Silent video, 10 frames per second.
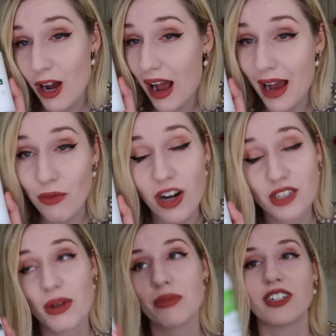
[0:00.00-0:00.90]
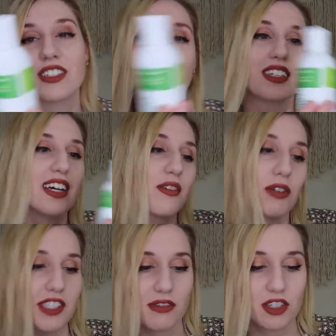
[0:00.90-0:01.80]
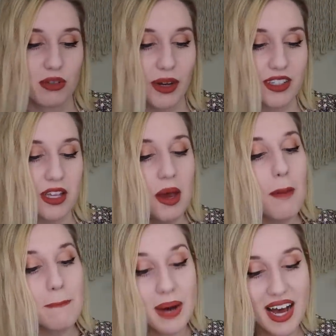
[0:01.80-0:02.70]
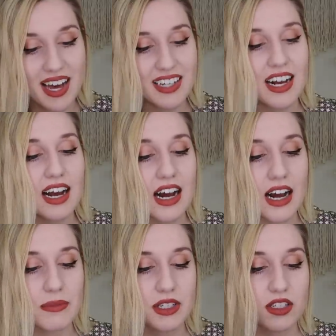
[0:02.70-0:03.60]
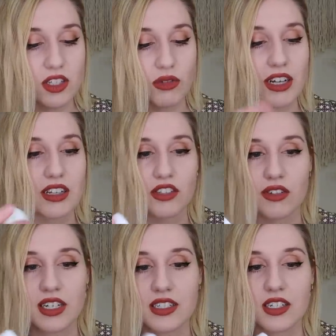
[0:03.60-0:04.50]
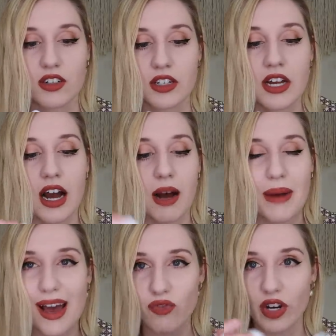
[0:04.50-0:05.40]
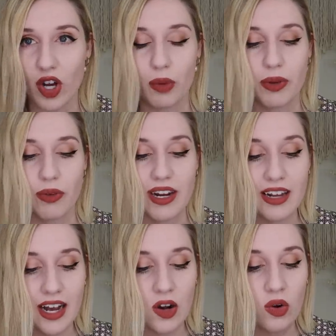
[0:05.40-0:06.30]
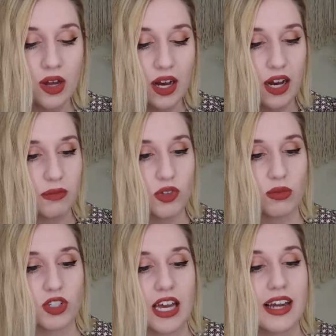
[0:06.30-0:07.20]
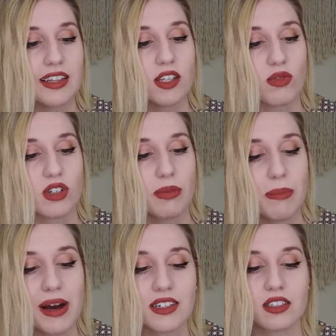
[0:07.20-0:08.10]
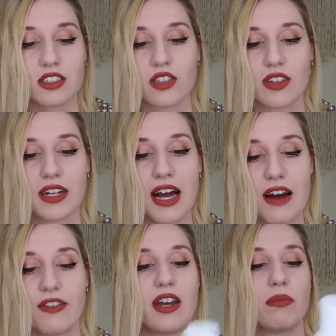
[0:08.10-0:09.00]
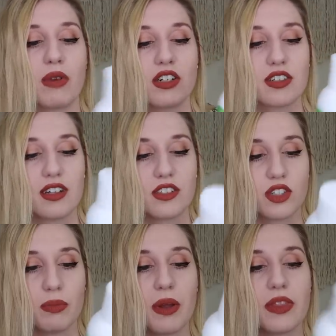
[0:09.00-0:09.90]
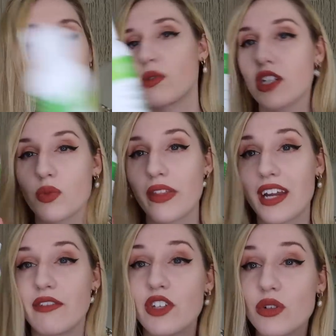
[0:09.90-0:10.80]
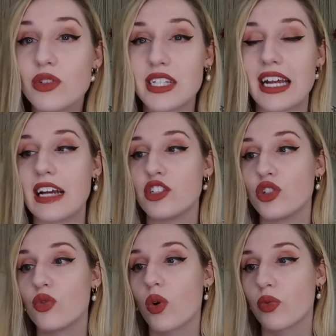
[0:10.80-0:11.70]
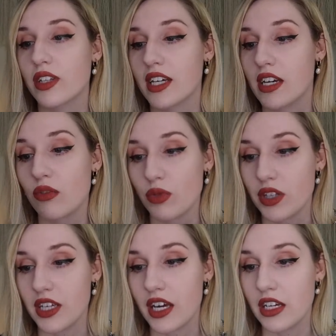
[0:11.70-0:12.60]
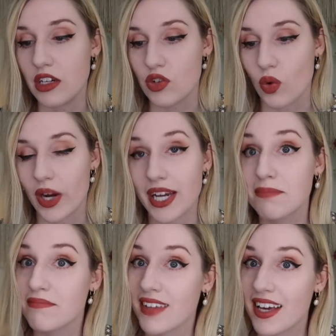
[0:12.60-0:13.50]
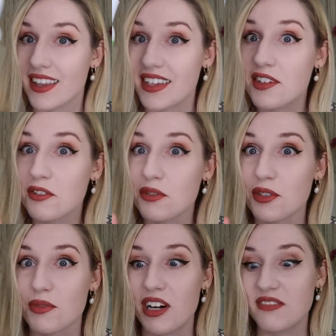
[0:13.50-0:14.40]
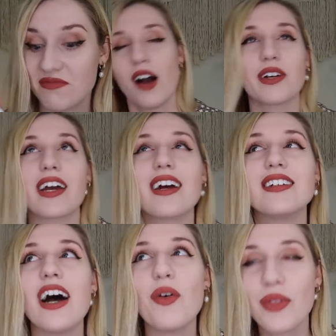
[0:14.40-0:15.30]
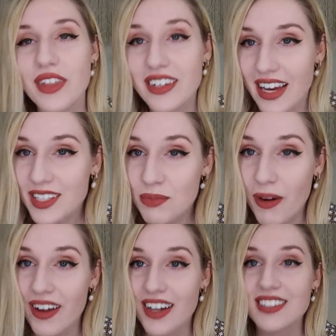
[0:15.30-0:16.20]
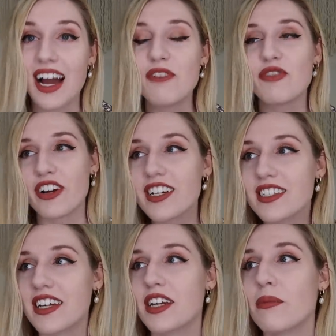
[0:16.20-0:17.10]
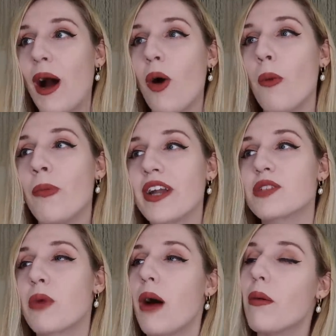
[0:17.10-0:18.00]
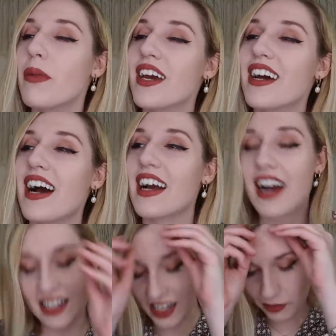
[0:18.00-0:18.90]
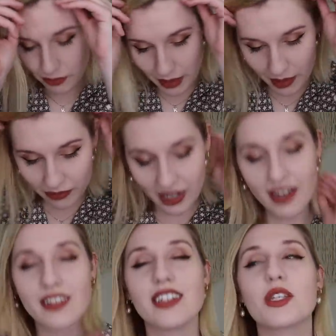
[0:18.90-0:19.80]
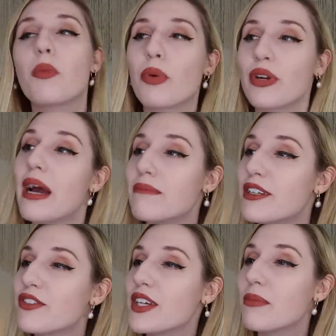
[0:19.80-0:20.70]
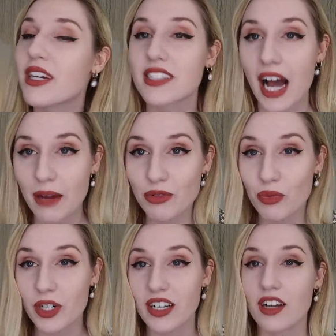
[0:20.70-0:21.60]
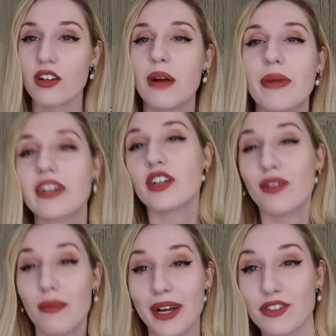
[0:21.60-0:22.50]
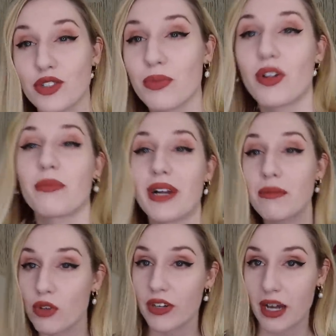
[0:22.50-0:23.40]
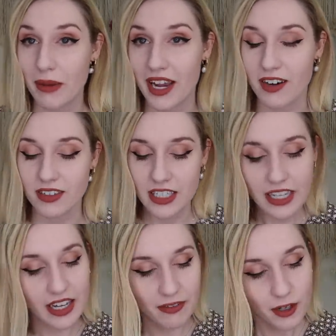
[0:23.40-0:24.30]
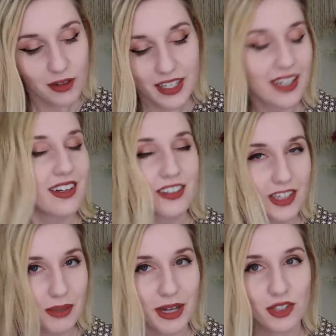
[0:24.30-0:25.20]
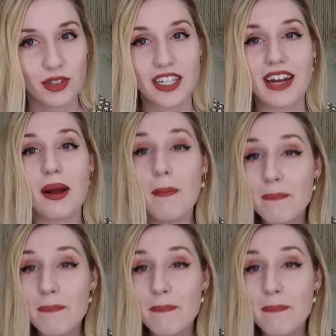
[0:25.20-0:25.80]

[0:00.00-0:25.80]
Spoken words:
I wash my brushes like once every 2 months, but this is a great cleanser. It is sealed. I have one open right now, so I'm just adding this one to my back sock so that I have a brush cleanser, but this one is one that I've used and I do really, really enjoy. The Eco Tools one. Okay, now the next product I'm very excited about, but it's probably, I kind of may have gotten this preemptively because I'm not gonna grow out my hair super long, but I'm growing out my hair. And if I don't like it, I'll cut it back short again.